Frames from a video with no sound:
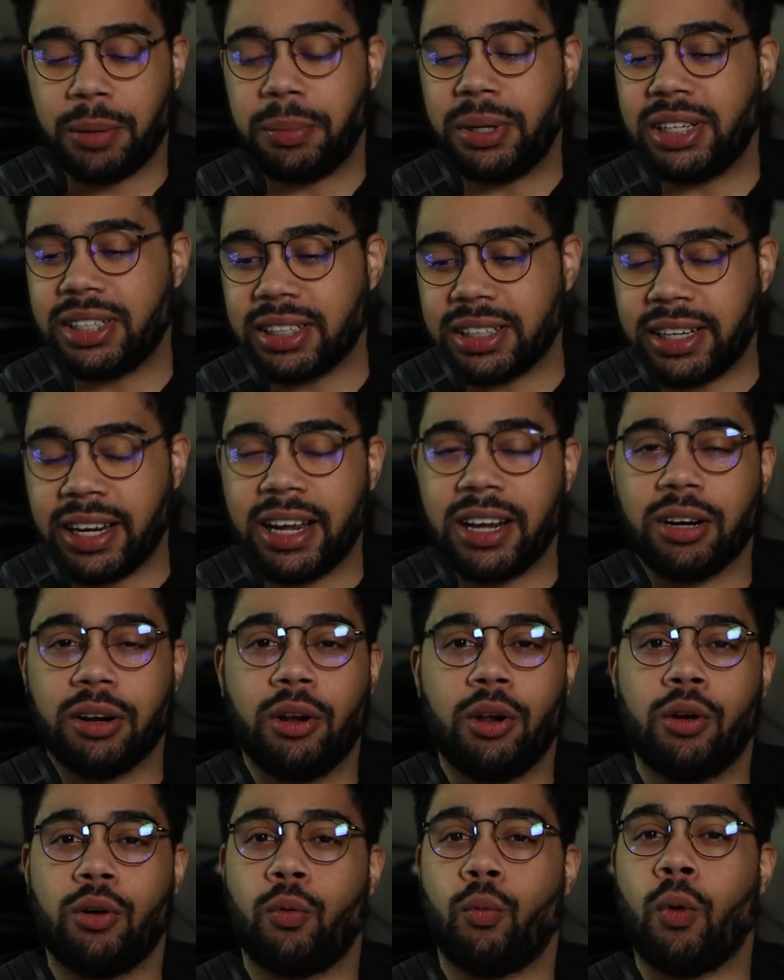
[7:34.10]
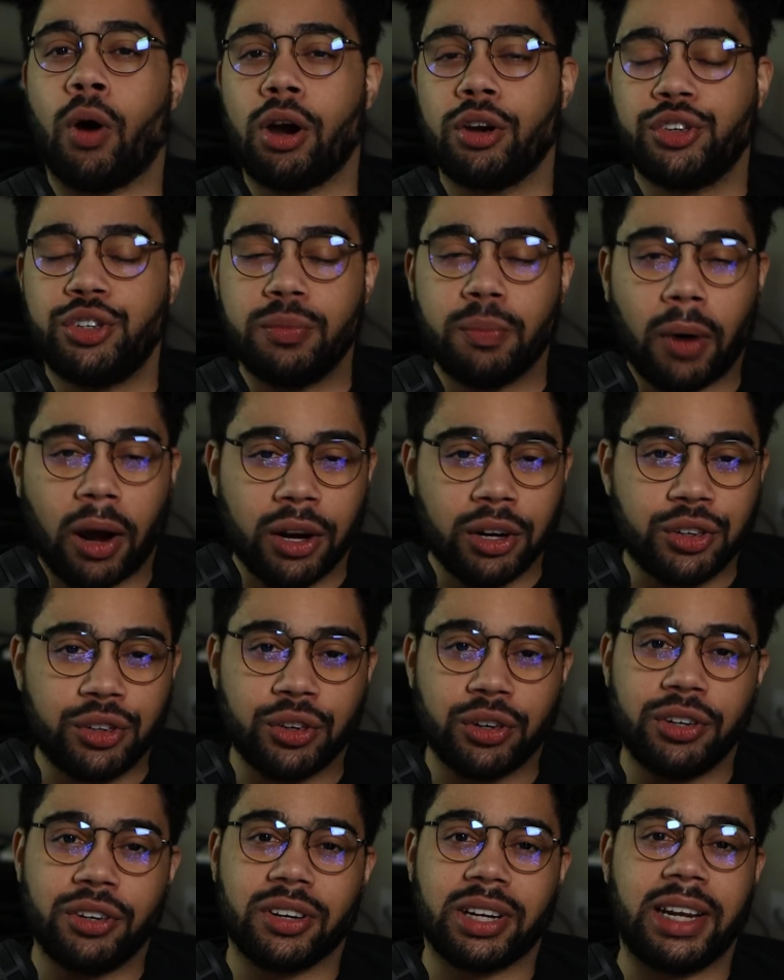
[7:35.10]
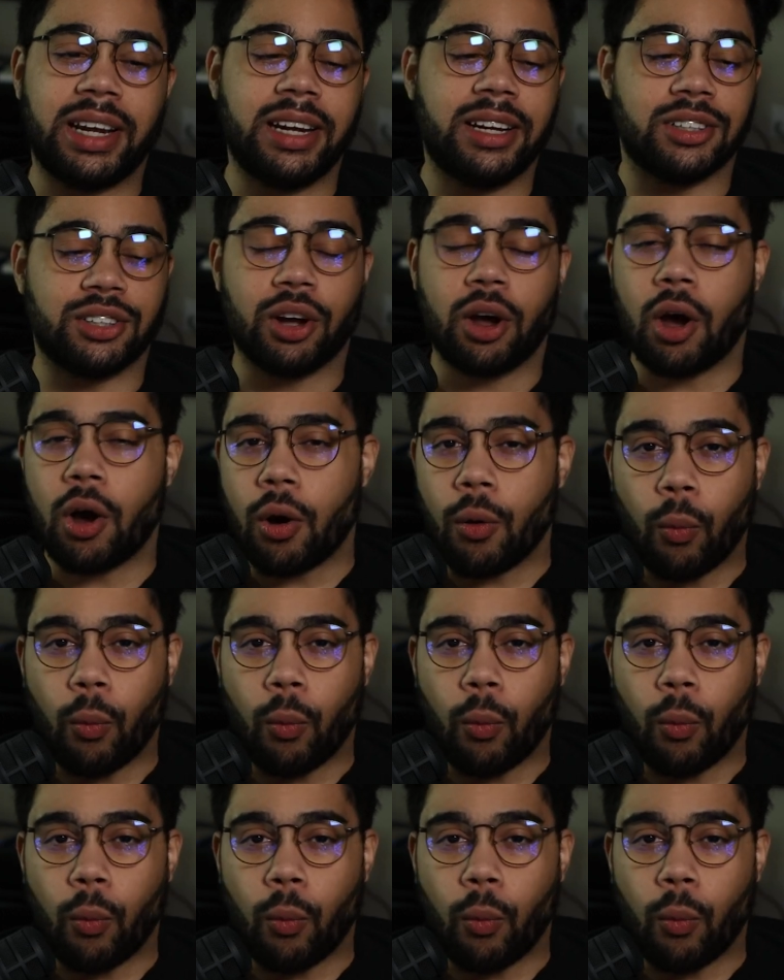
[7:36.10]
Because again, why aren't you monitoring your kids?